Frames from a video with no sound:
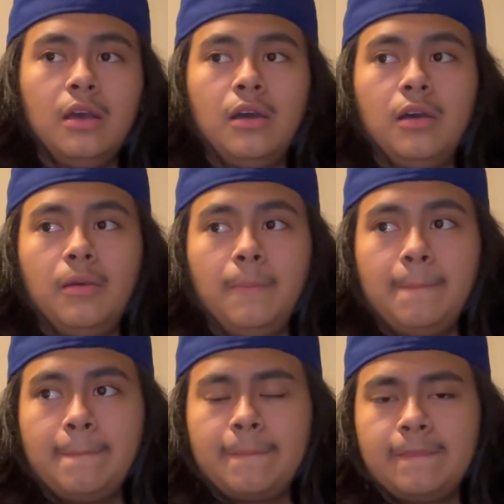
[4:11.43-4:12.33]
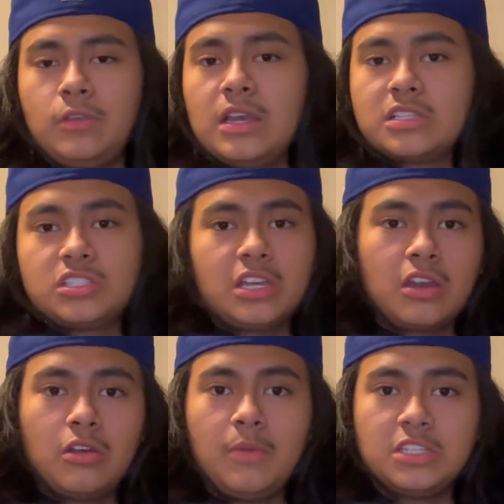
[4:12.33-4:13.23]
You guys can check
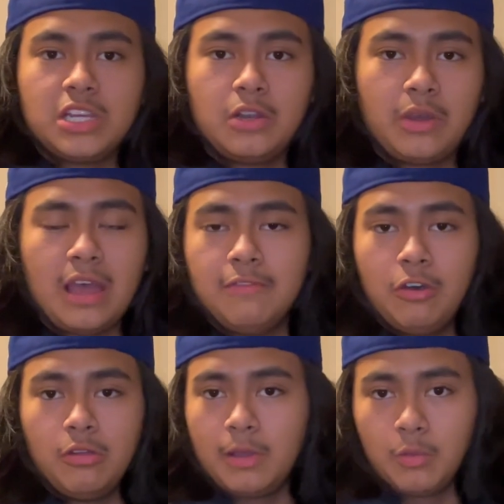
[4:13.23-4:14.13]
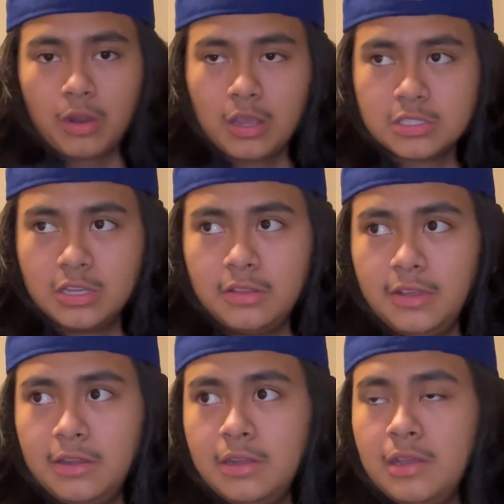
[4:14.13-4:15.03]
out on my channel. I have all my workouts on
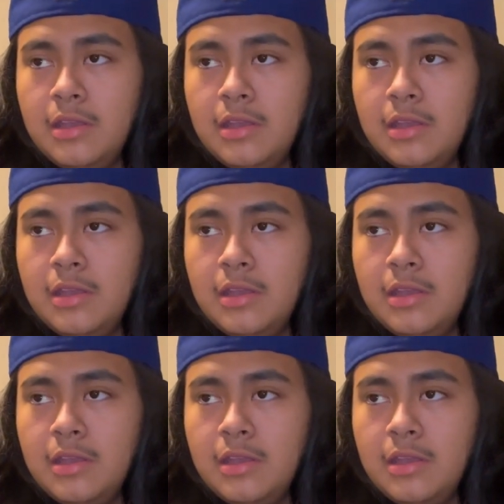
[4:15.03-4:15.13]
there.